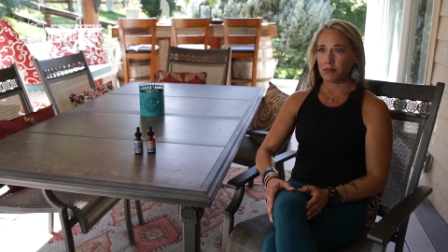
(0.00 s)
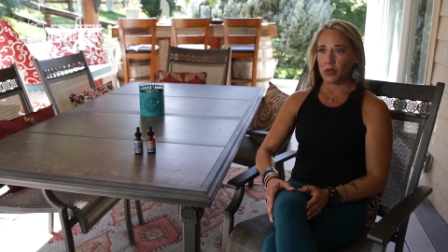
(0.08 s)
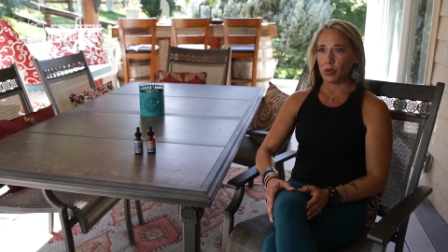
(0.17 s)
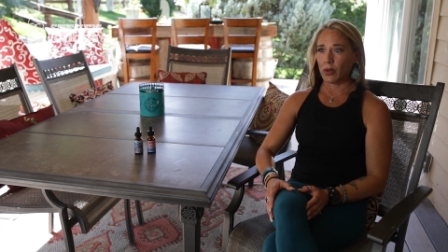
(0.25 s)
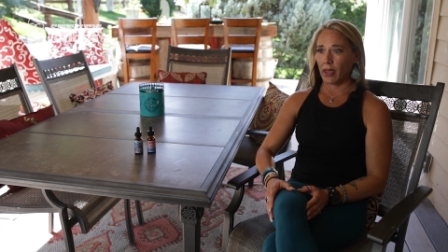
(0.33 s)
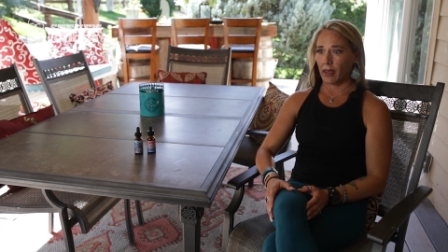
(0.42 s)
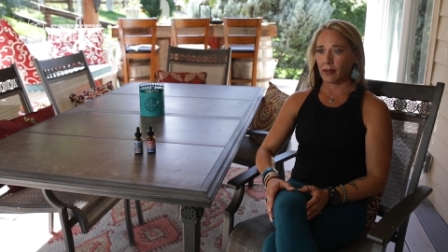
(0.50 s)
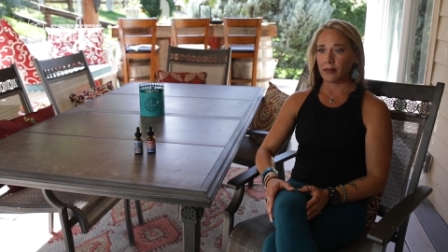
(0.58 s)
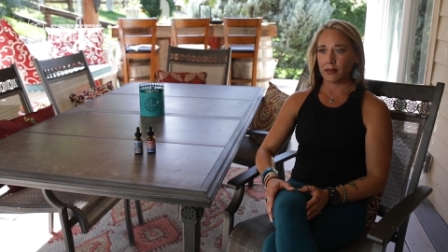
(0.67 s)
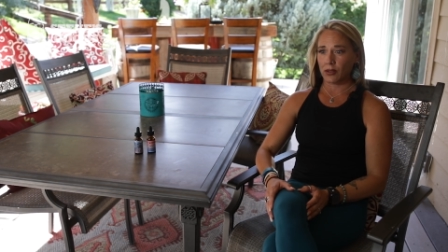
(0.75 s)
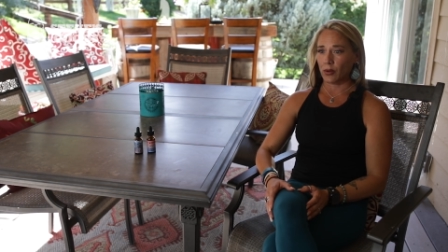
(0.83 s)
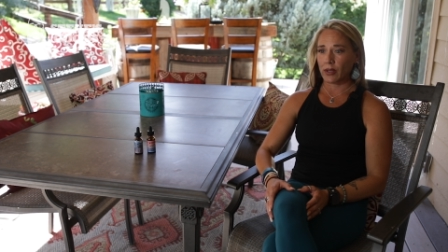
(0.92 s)
You
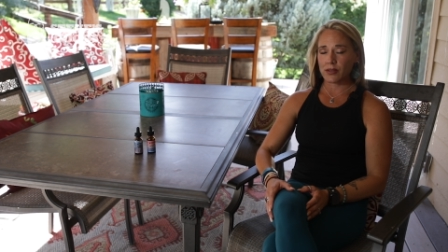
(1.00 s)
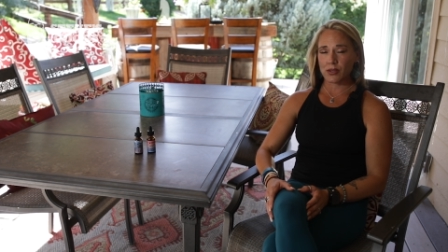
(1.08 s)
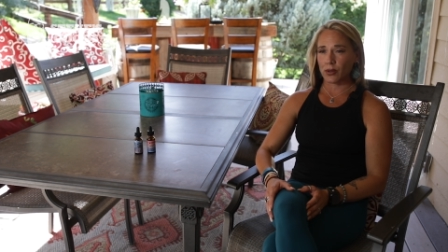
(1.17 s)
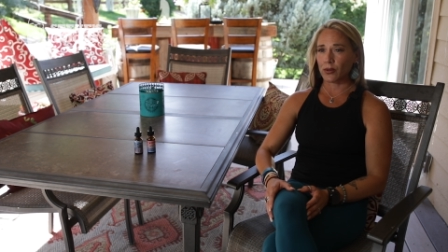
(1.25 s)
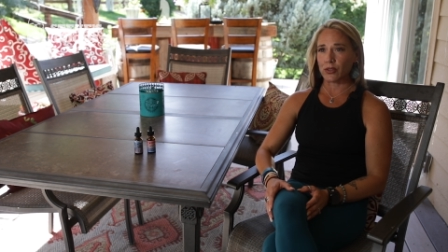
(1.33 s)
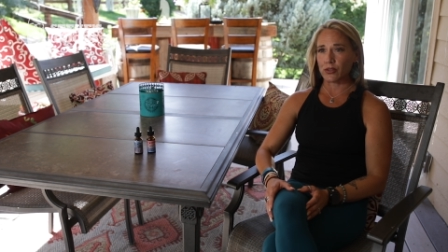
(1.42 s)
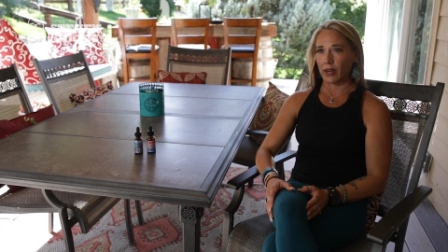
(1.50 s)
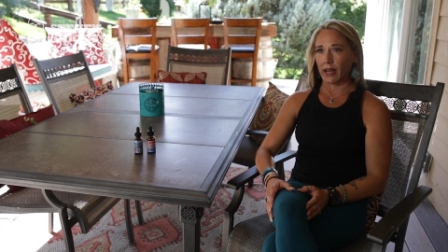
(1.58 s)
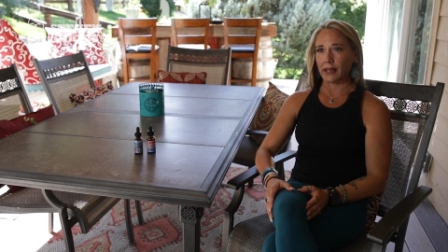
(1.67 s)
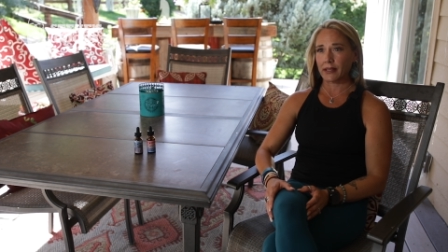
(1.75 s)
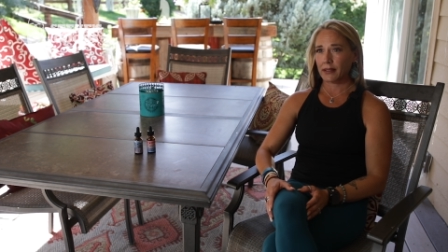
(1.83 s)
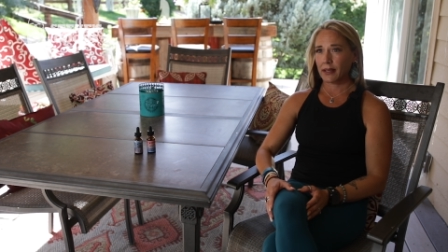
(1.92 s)
can circle the
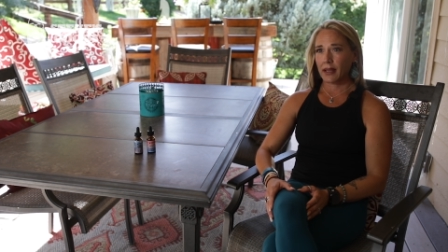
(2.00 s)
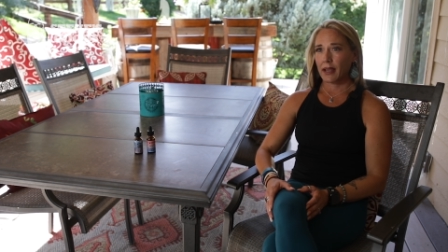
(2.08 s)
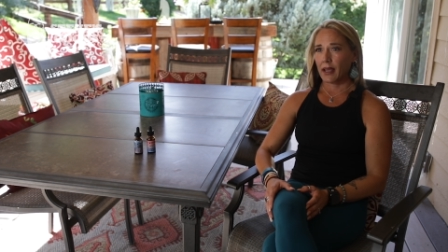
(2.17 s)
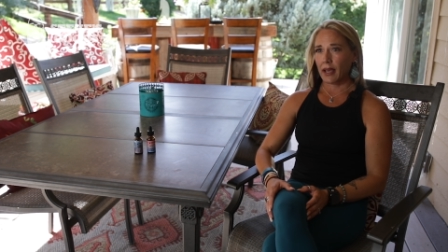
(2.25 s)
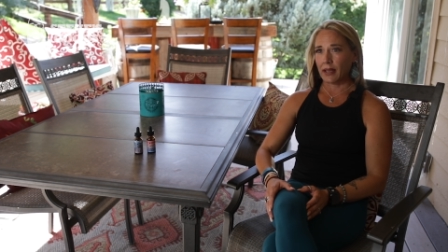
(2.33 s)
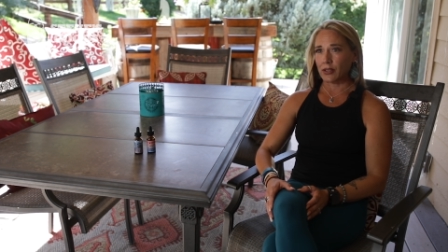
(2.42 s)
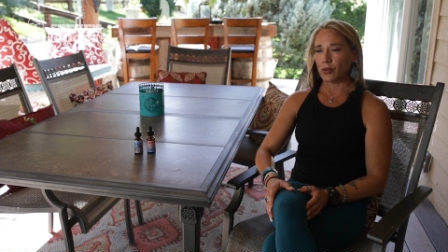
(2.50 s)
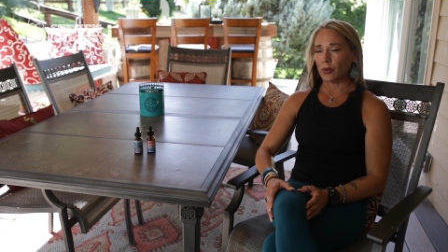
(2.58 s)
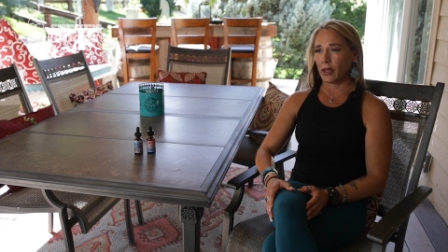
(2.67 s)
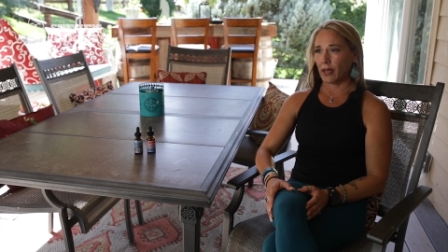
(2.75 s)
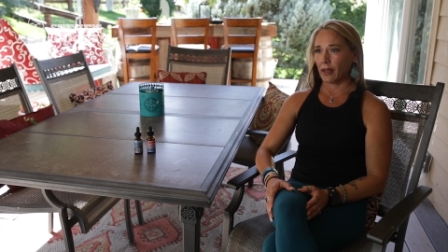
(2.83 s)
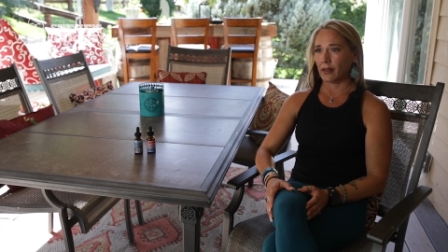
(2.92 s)
drain, and you
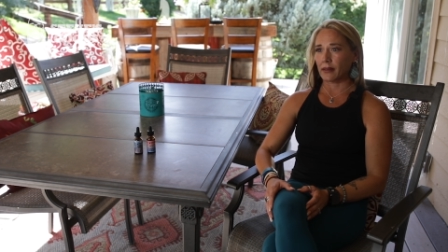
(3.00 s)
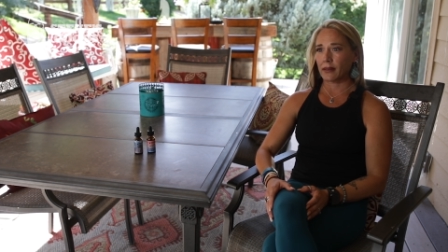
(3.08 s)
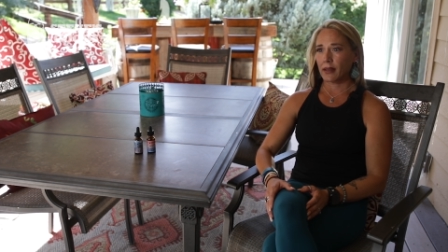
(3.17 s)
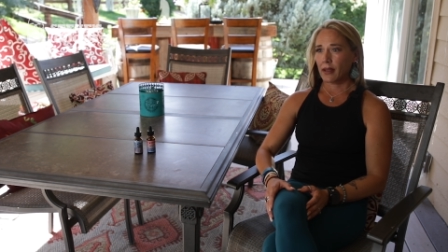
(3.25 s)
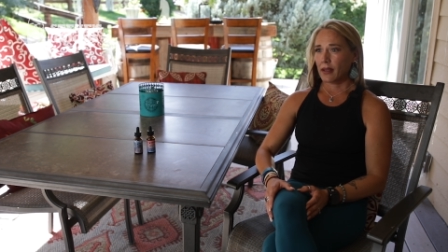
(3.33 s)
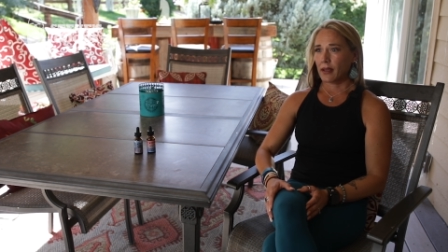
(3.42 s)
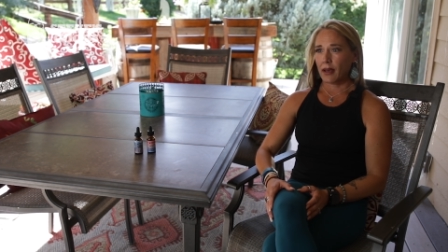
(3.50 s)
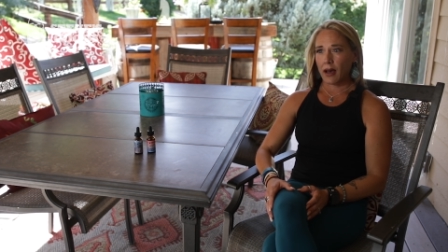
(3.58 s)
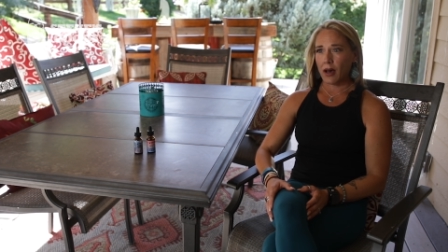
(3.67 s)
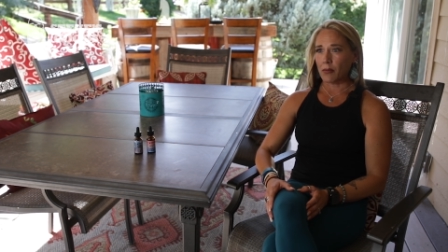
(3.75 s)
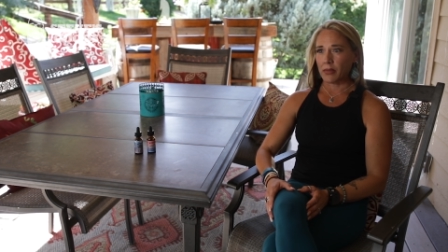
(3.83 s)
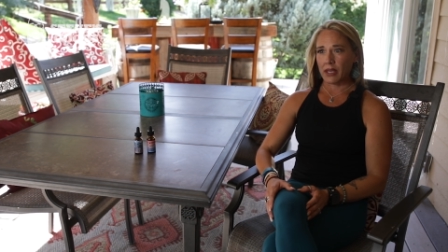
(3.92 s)
can
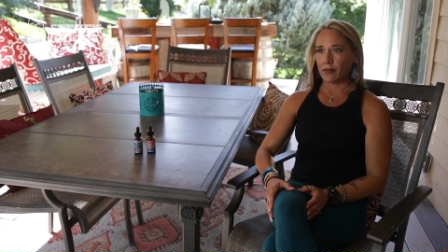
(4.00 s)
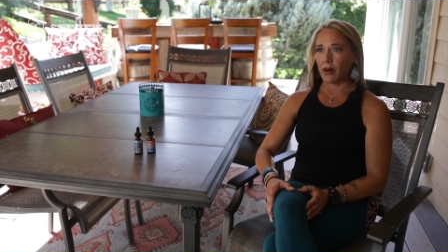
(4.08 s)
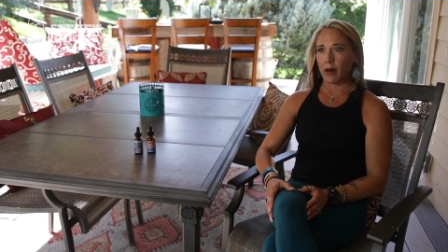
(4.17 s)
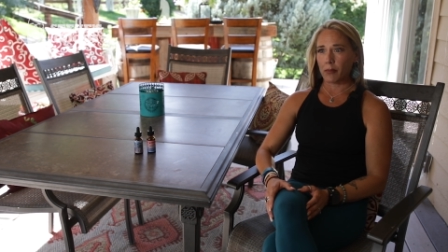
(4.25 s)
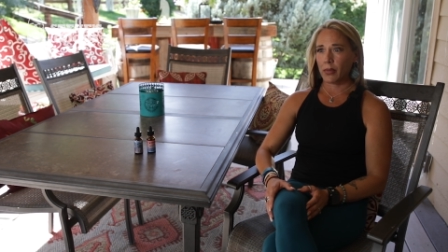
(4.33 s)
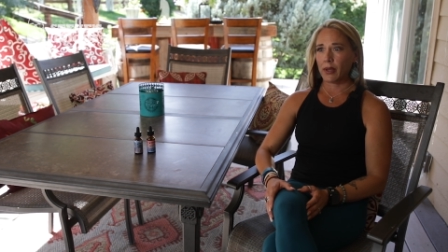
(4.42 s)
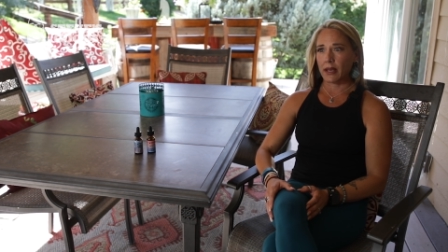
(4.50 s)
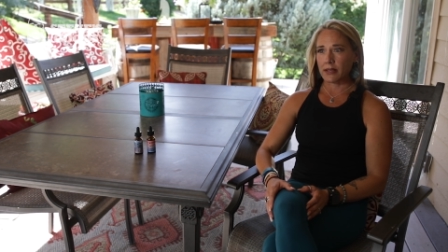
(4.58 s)
give up.